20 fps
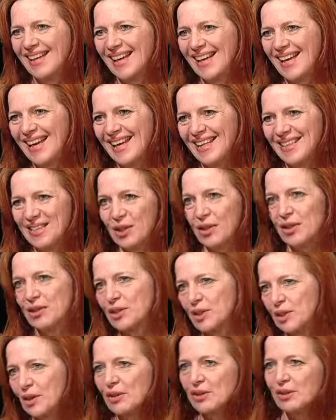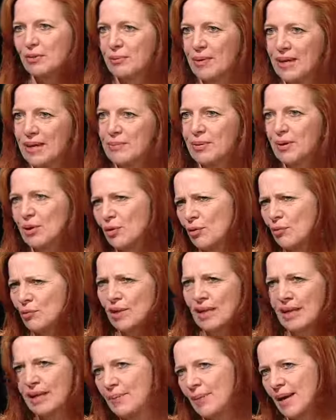and going to lots of people who
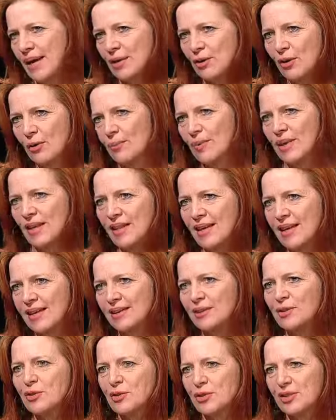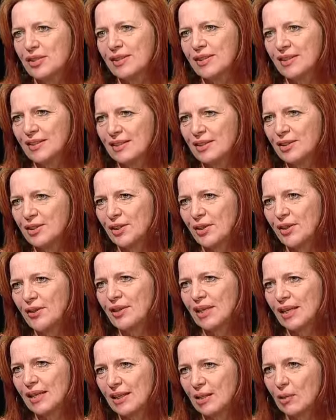really may not be that interested. So
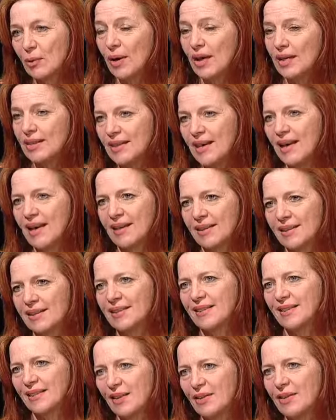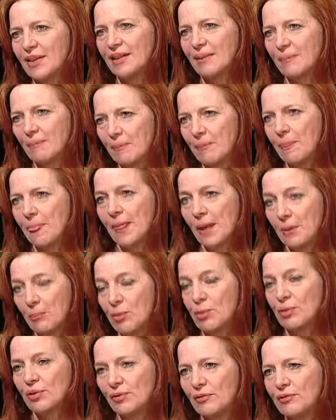getting quite targeted, I think,
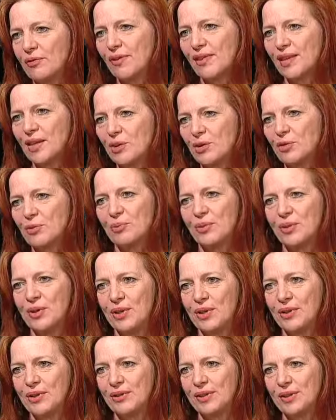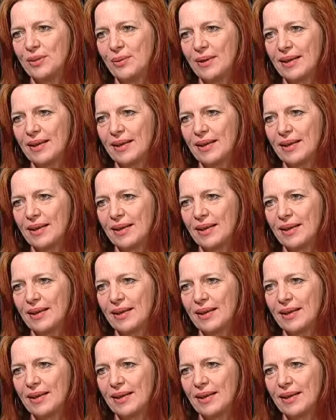important for the entrepreneur as